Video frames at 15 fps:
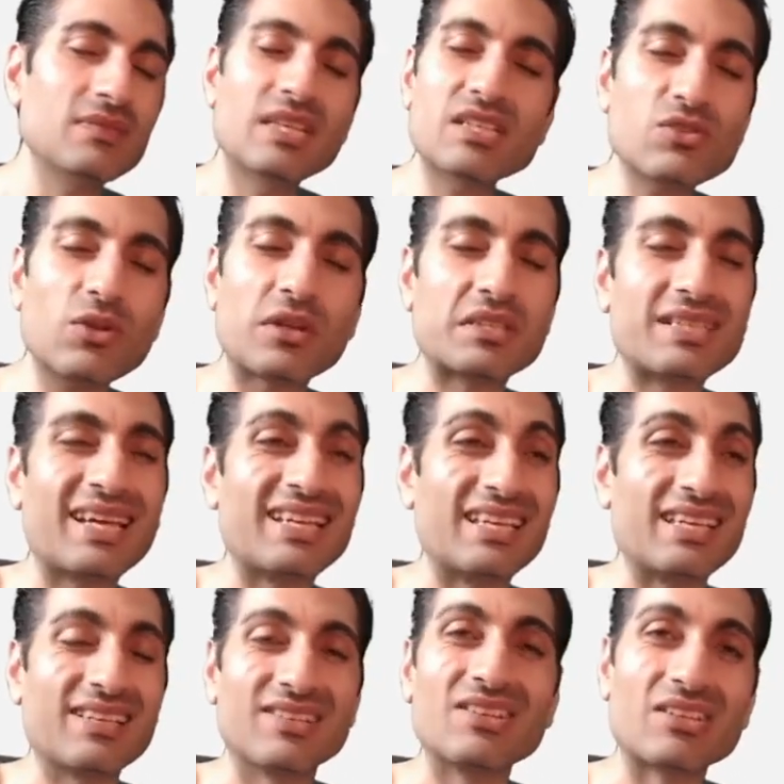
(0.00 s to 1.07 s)
is not a day,
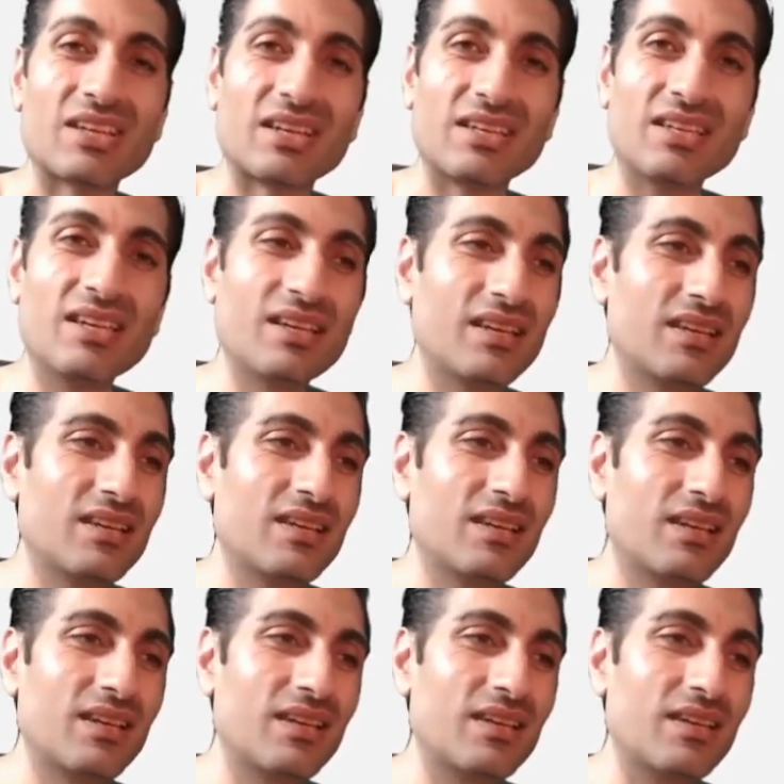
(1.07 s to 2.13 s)
okay?
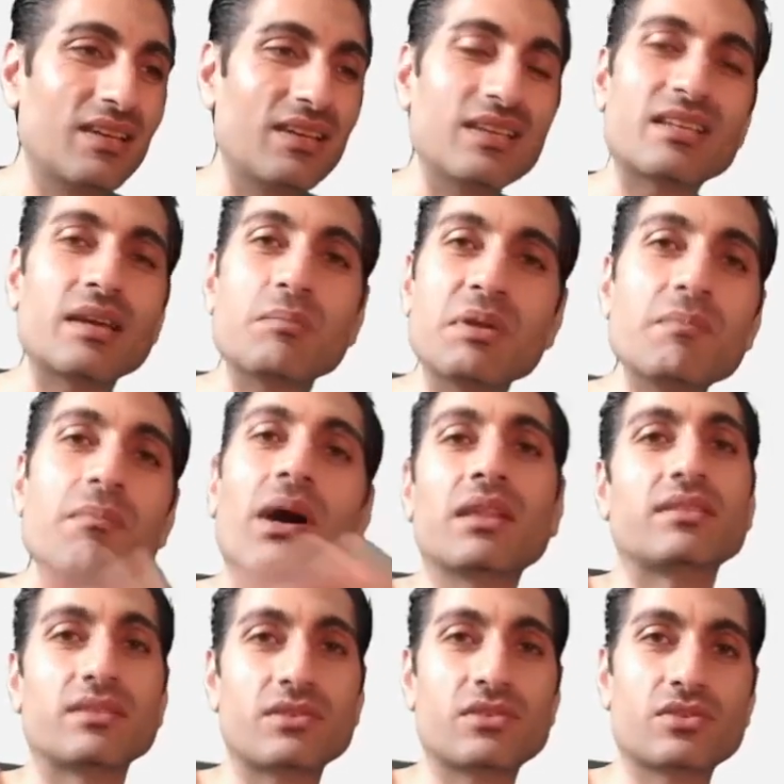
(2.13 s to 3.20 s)
It can be
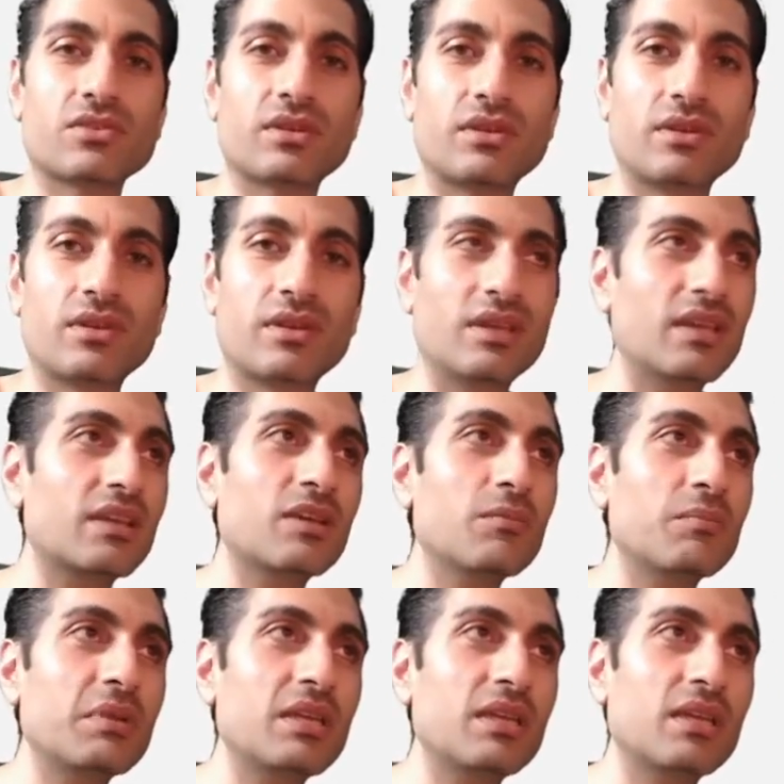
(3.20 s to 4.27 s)
months, it can
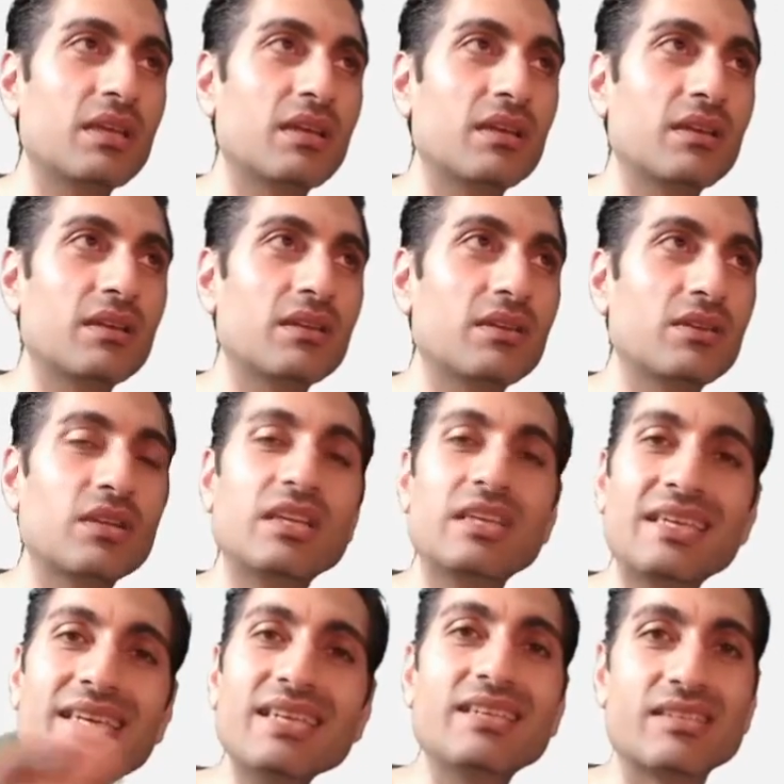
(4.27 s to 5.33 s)
be
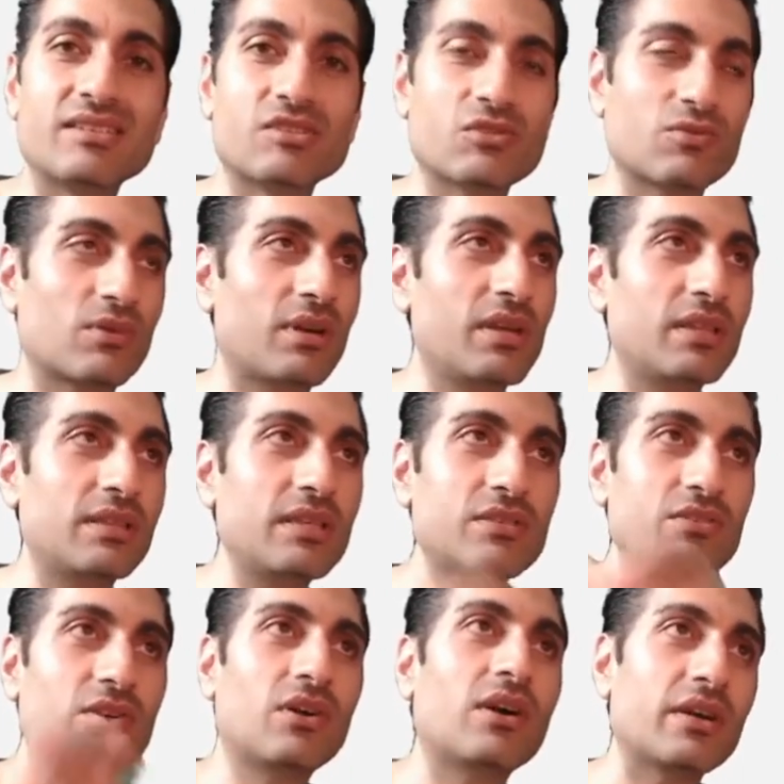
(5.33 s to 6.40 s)
years, right?
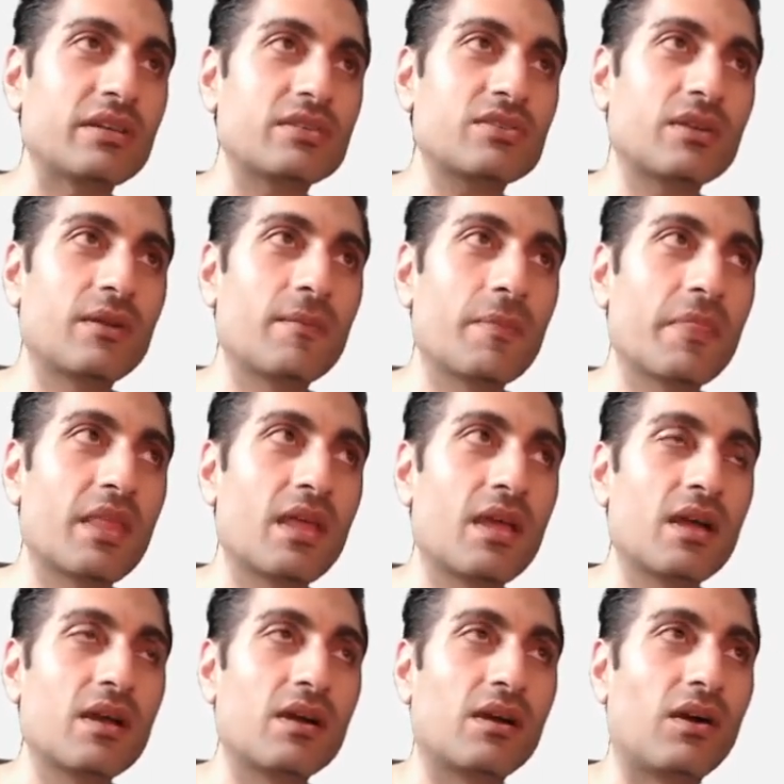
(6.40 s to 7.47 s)
These guys
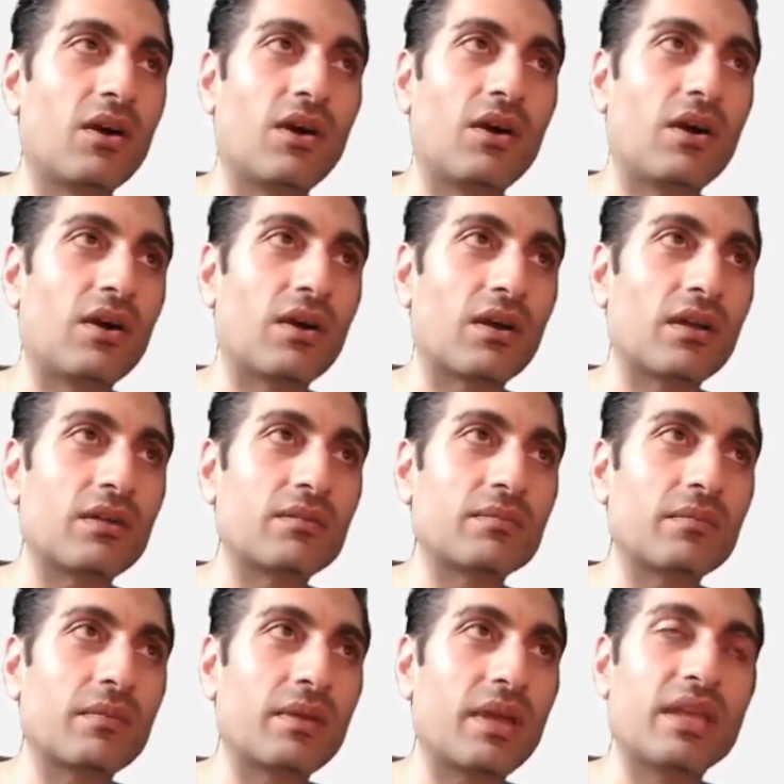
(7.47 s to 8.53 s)
are
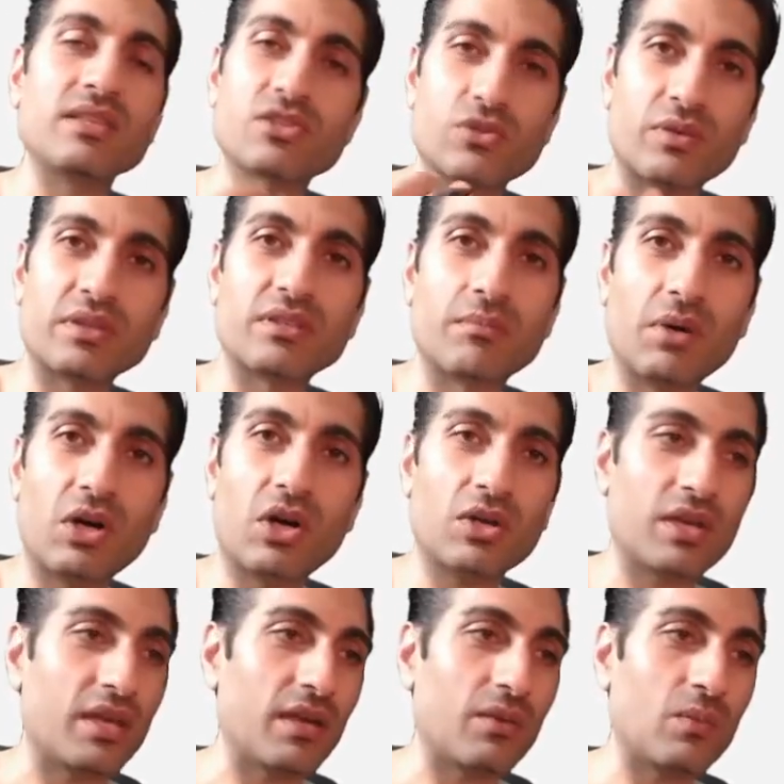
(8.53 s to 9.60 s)
entering the
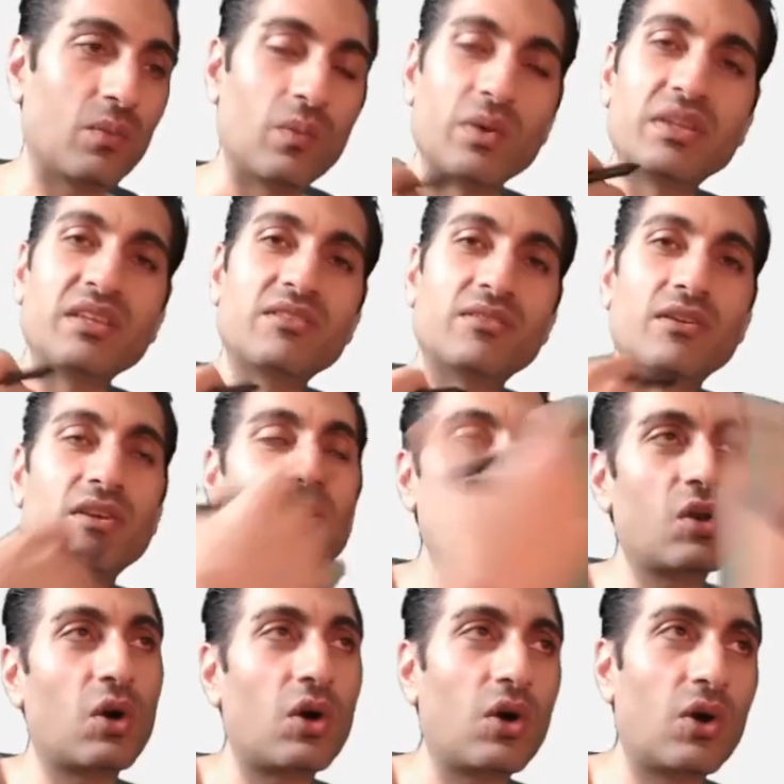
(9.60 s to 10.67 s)
market within
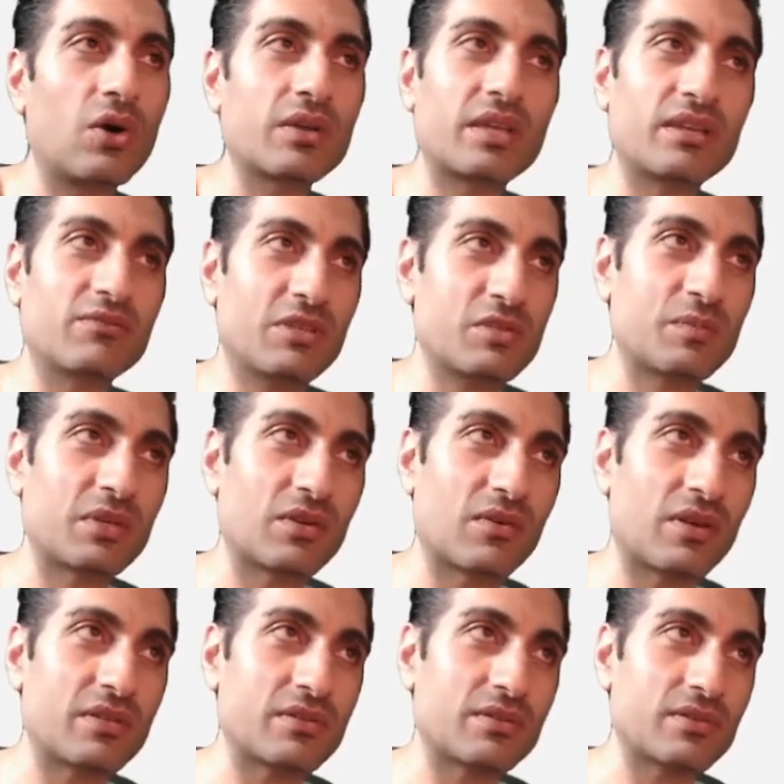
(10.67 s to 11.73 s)
long investment
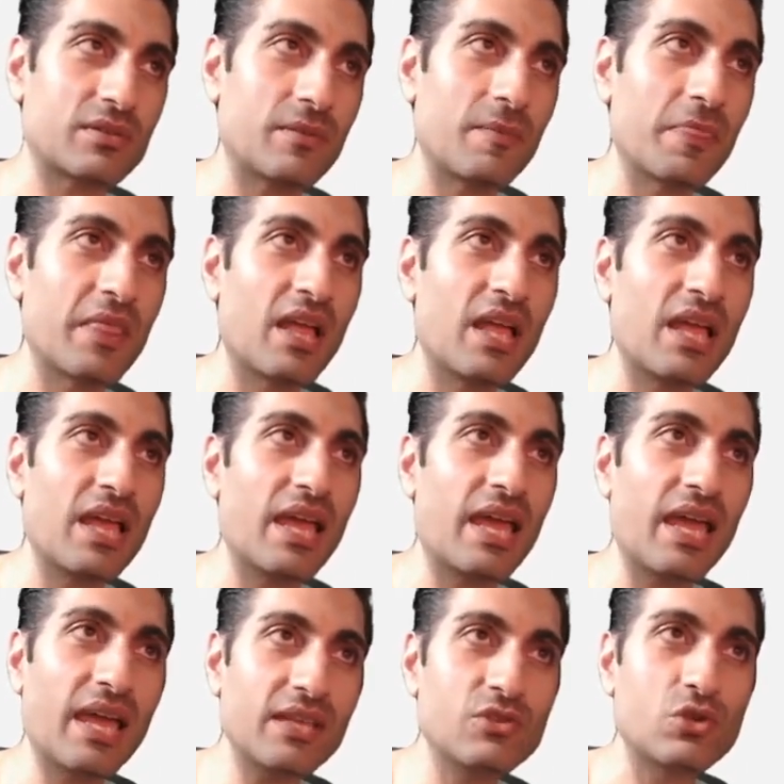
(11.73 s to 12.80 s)
horizons.
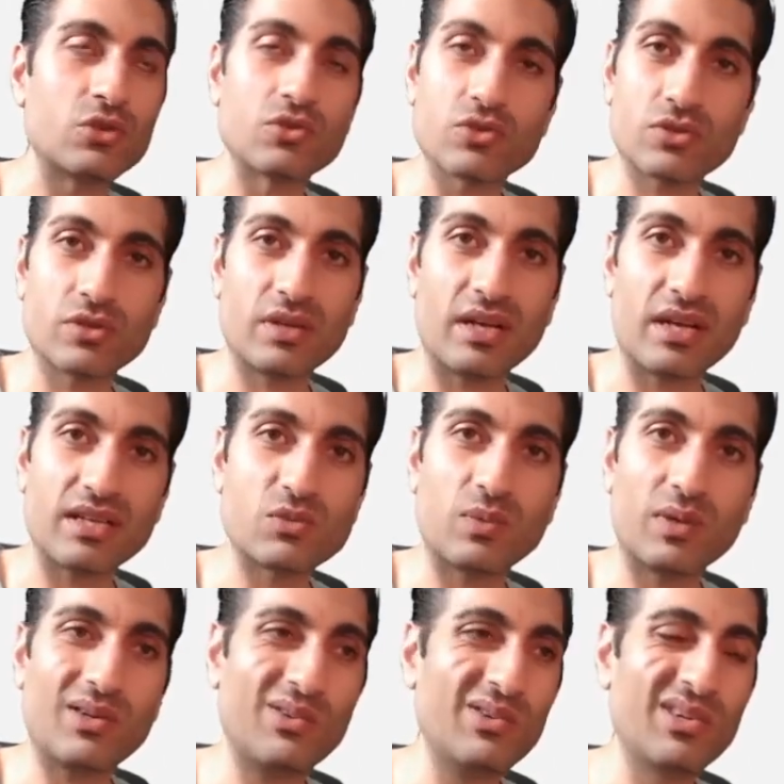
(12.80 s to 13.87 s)
Hedges as
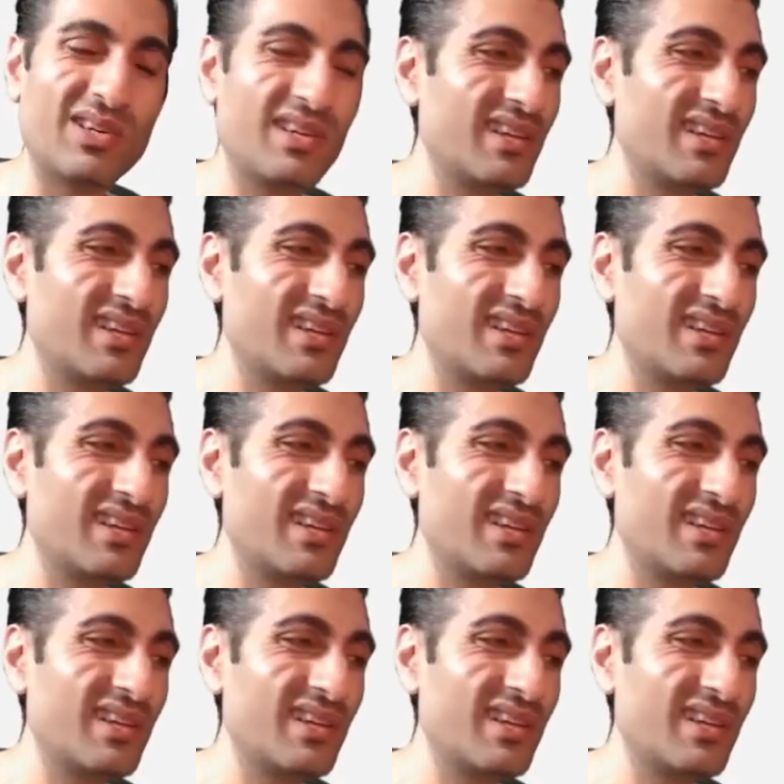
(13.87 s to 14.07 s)
well.